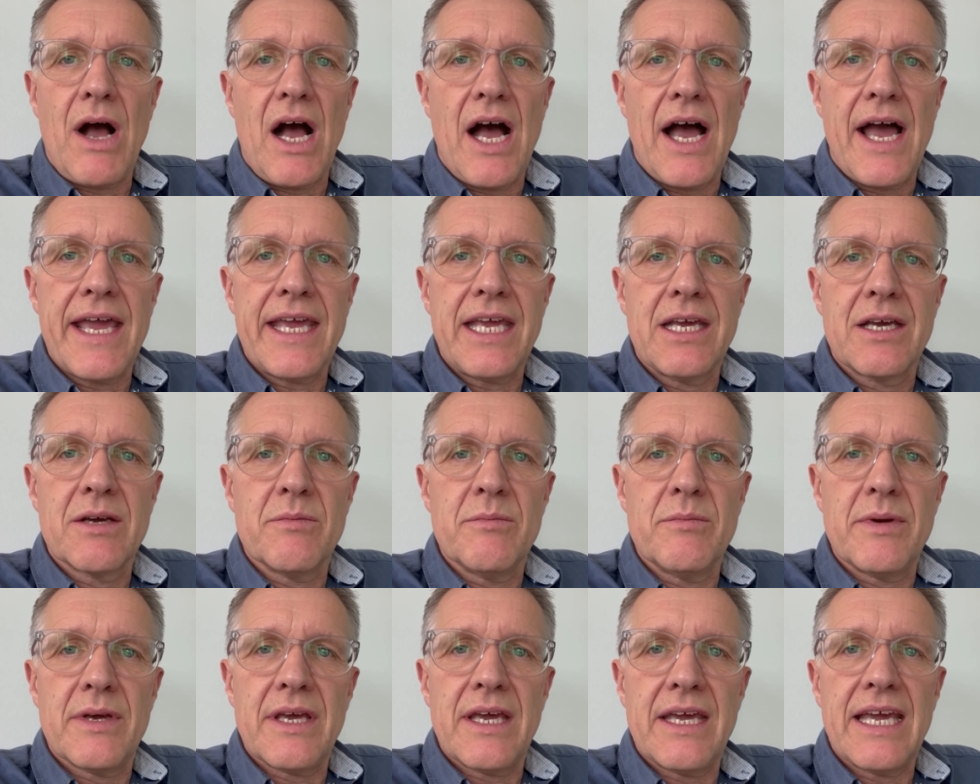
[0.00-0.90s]
I can
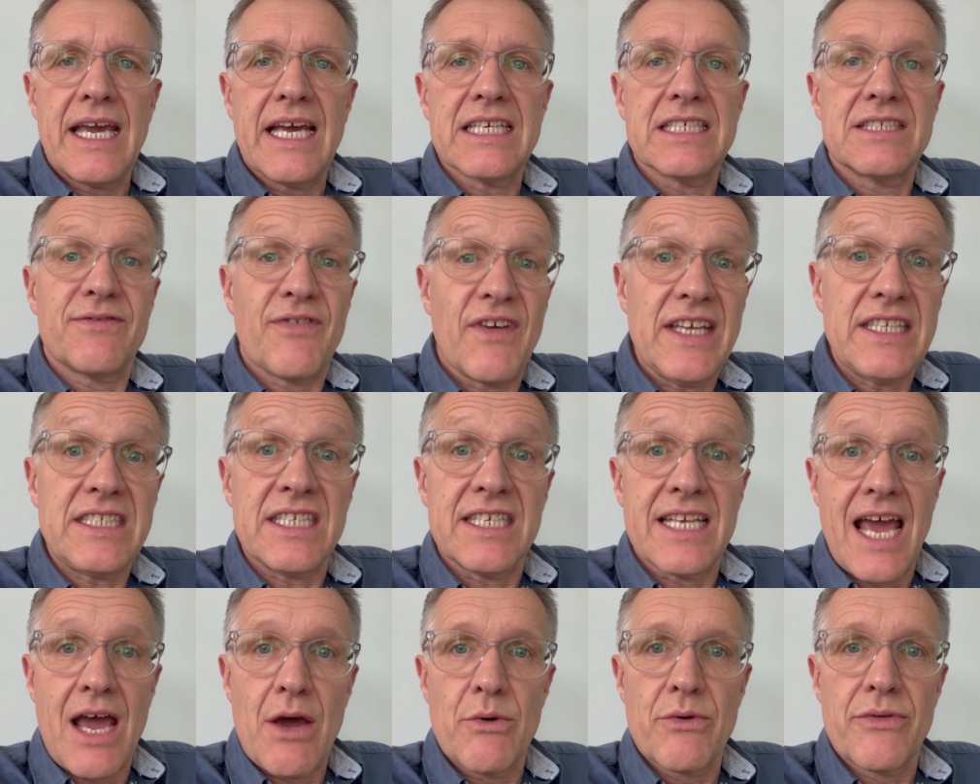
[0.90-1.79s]
be as fit and
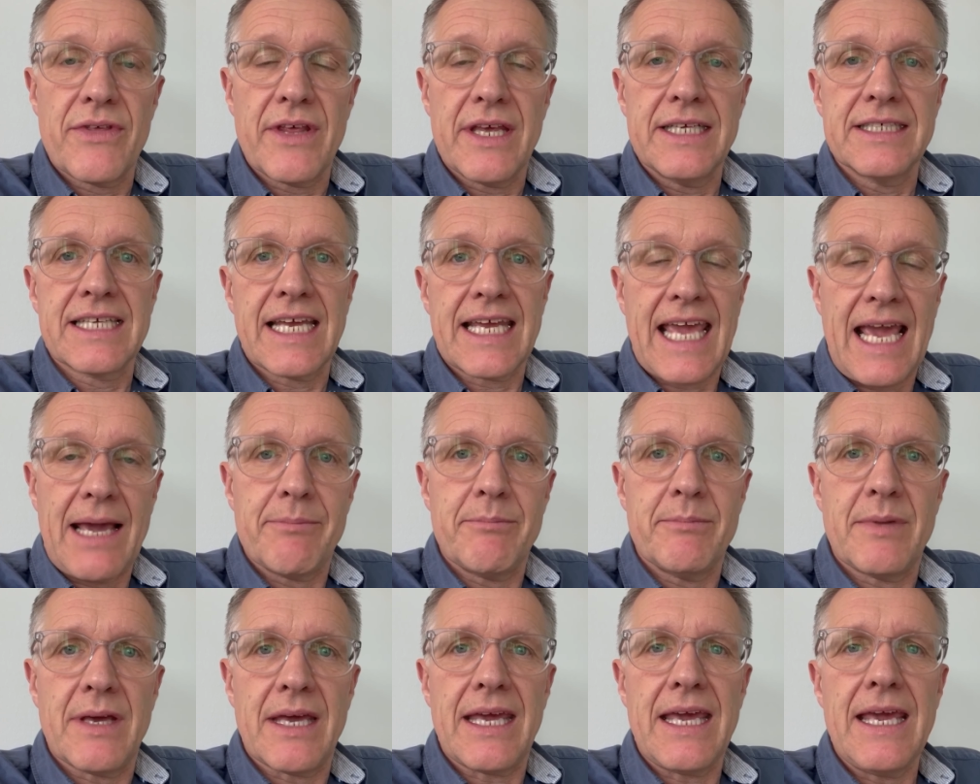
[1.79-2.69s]
healthy as I can
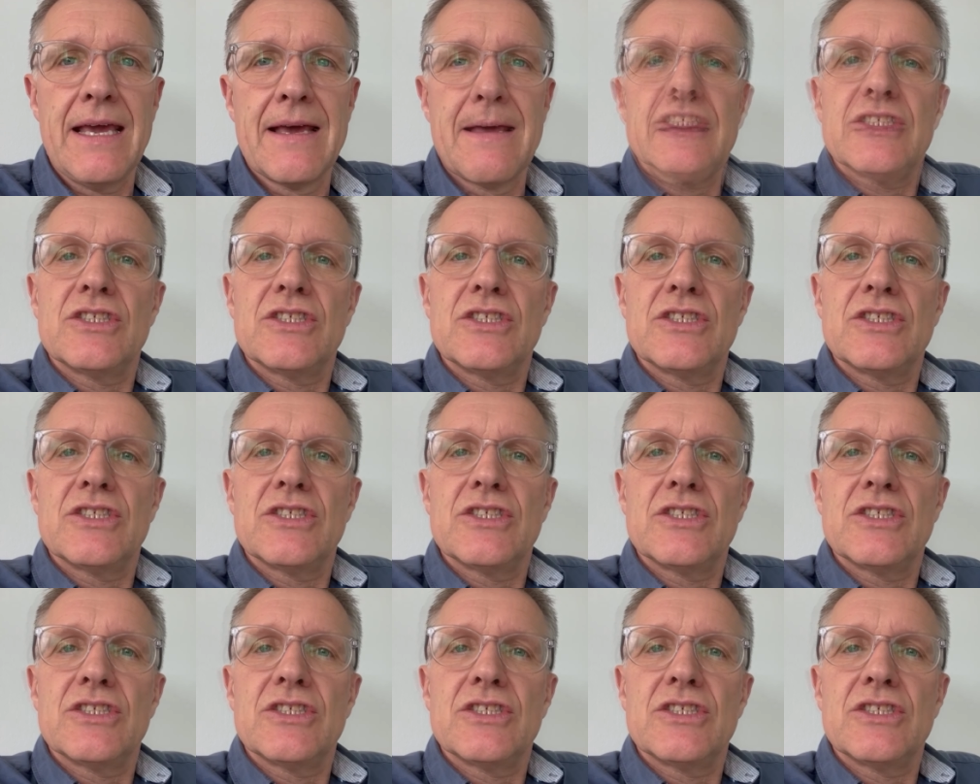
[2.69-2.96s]
be